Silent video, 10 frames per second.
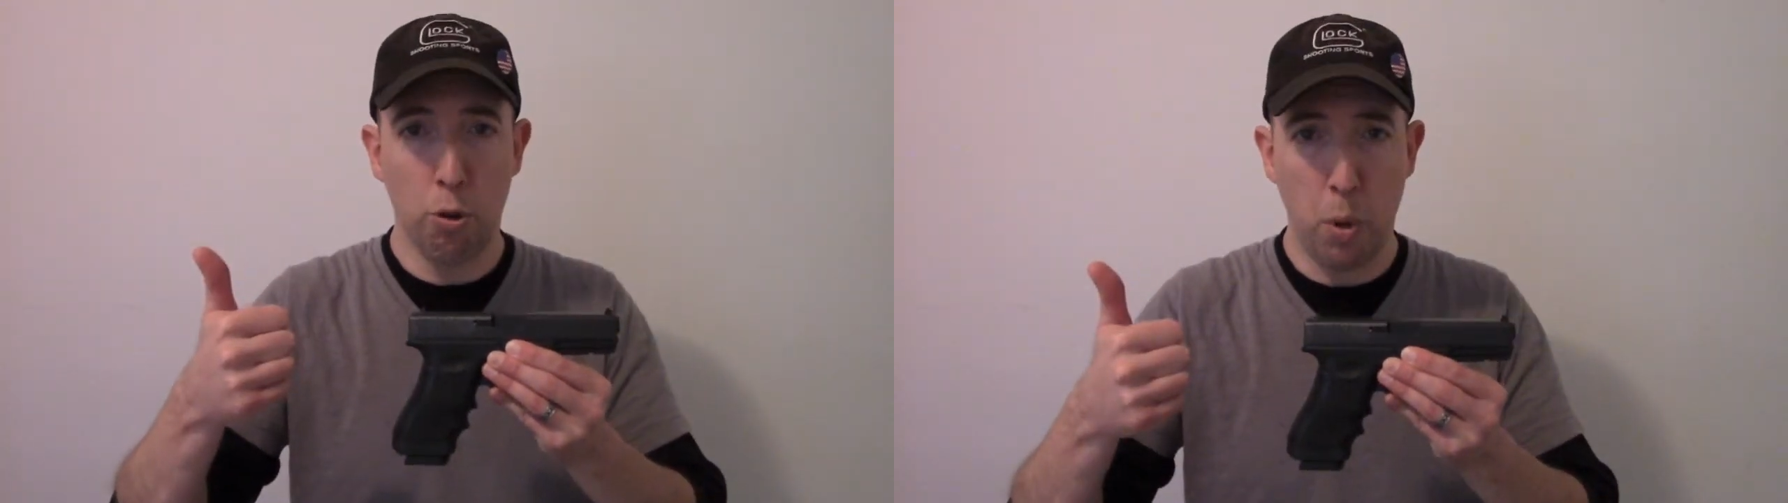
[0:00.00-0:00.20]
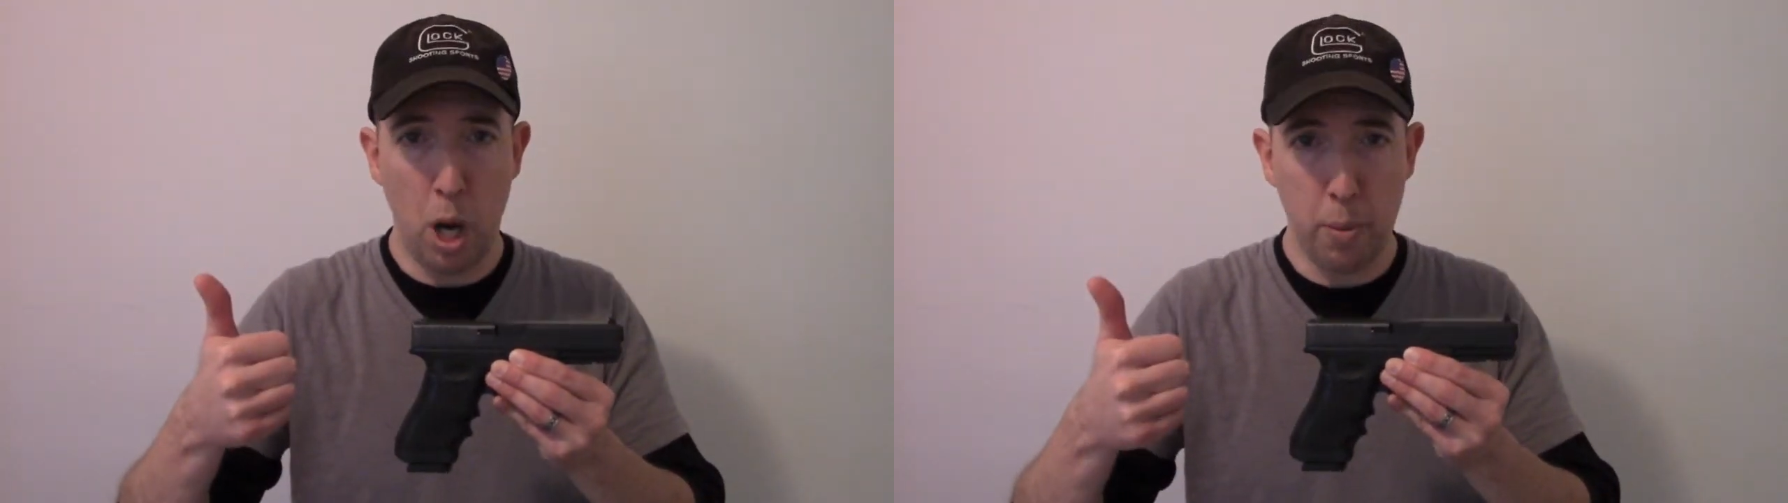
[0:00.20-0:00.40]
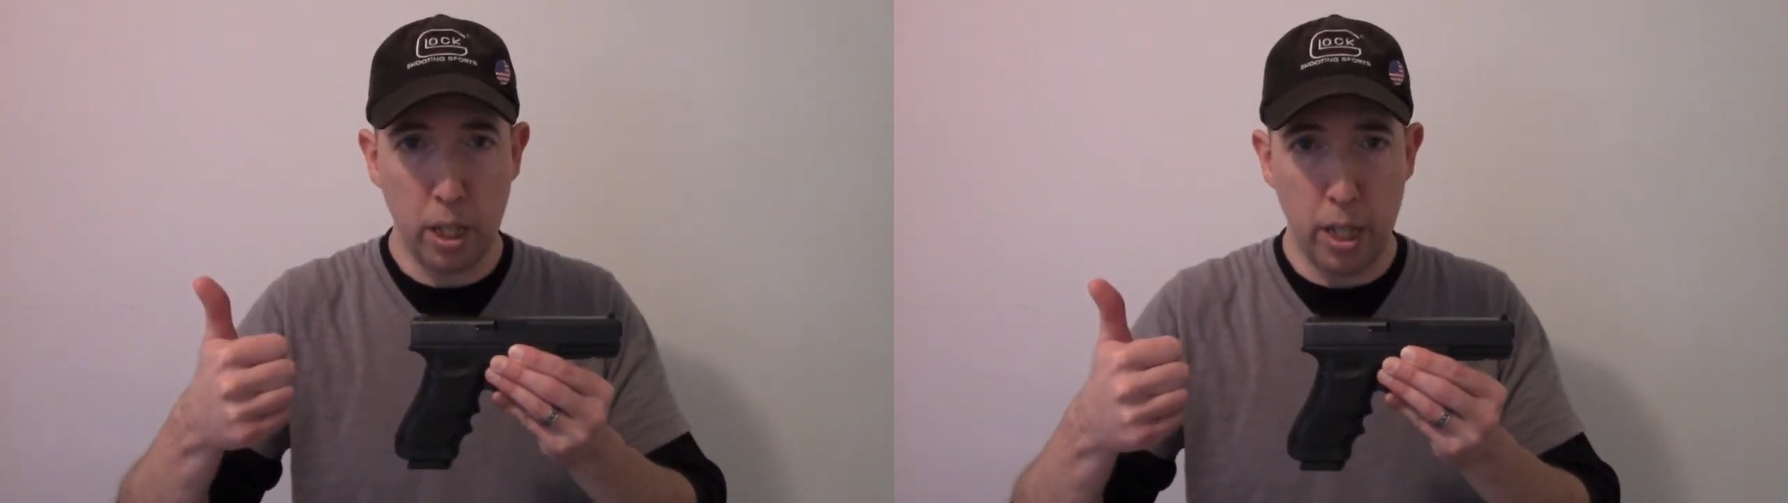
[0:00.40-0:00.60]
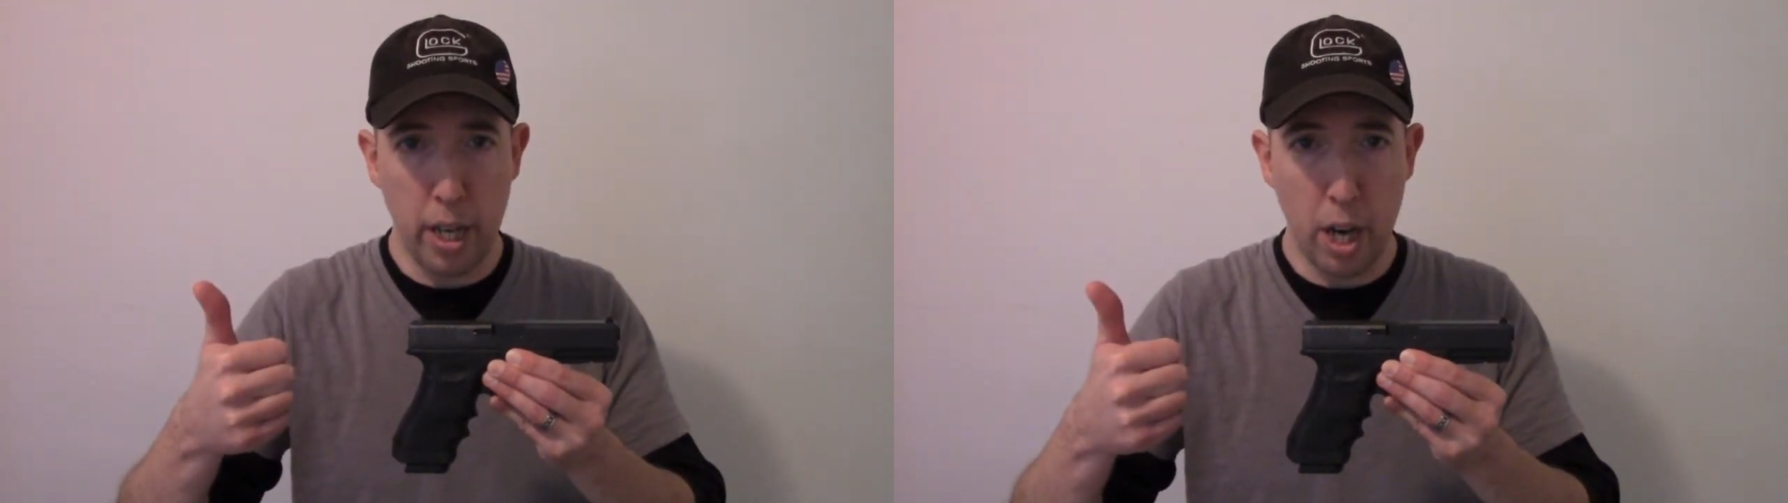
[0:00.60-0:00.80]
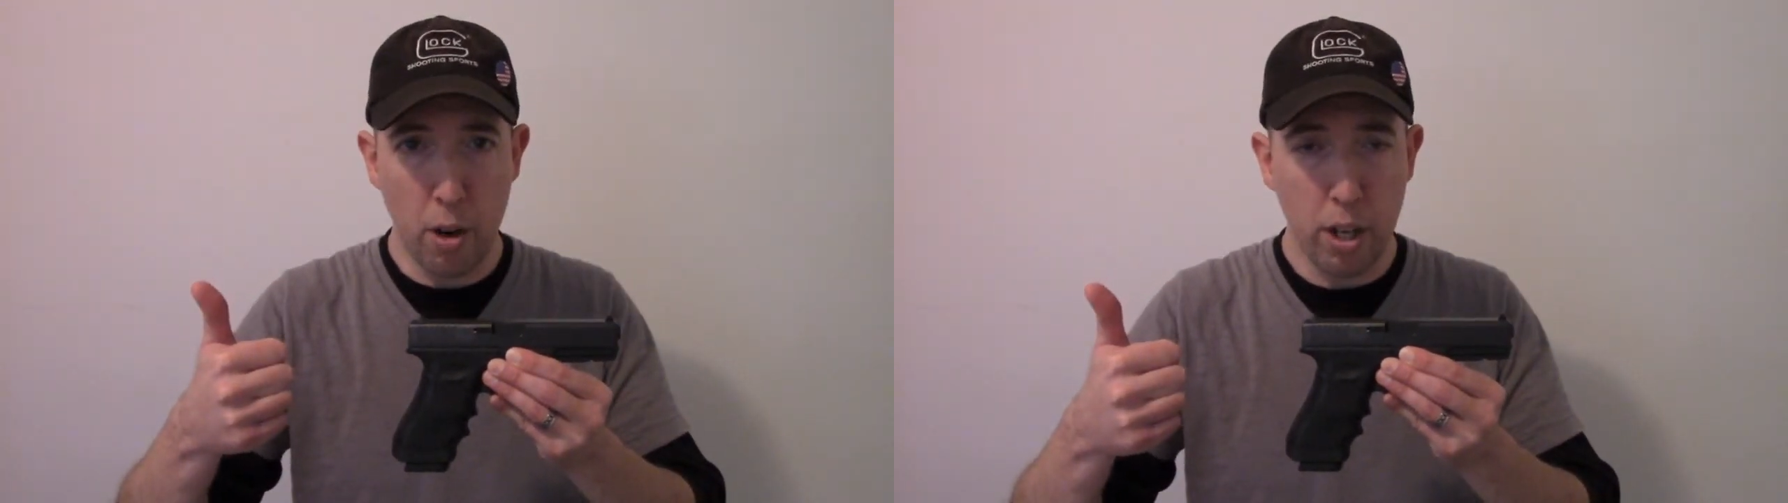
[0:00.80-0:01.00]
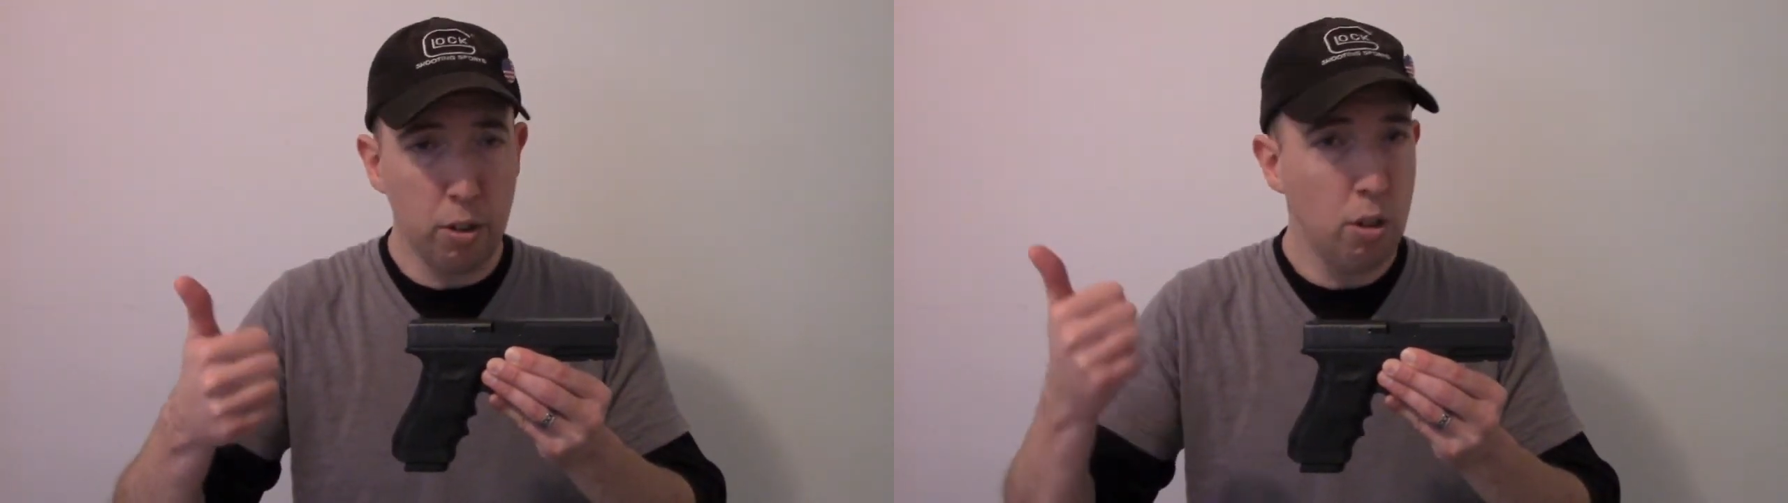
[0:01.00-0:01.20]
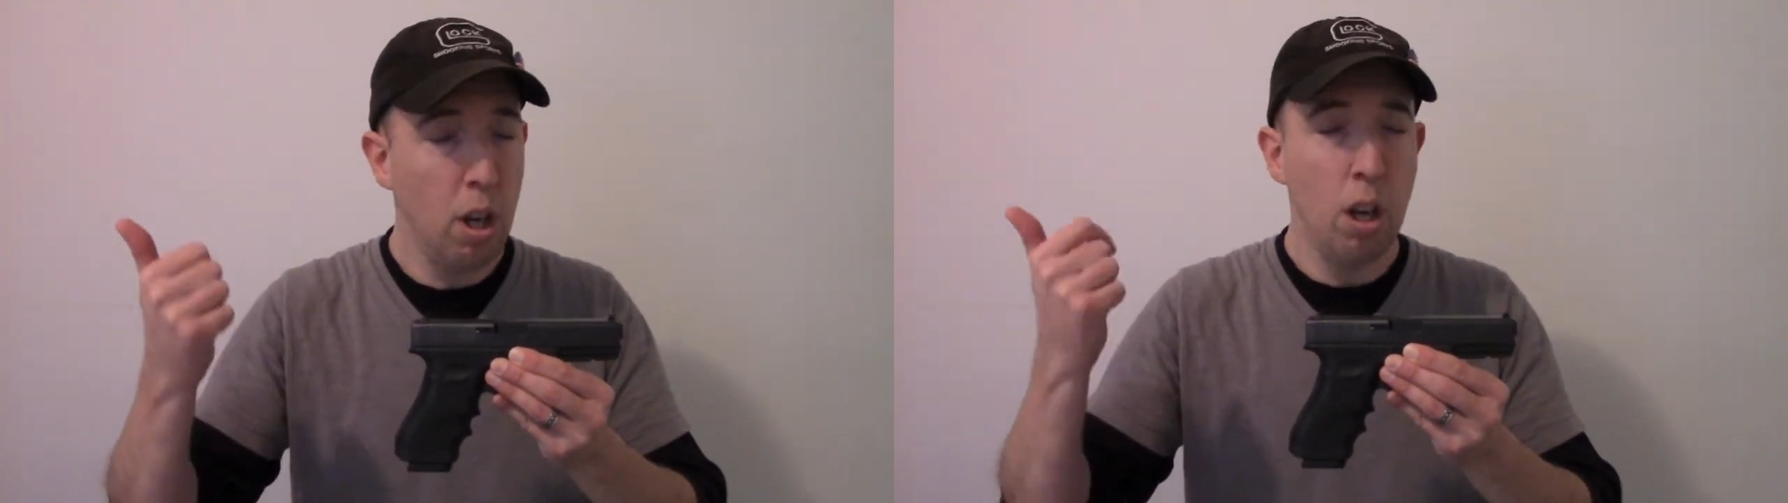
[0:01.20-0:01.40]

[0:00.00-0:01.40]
populated areas,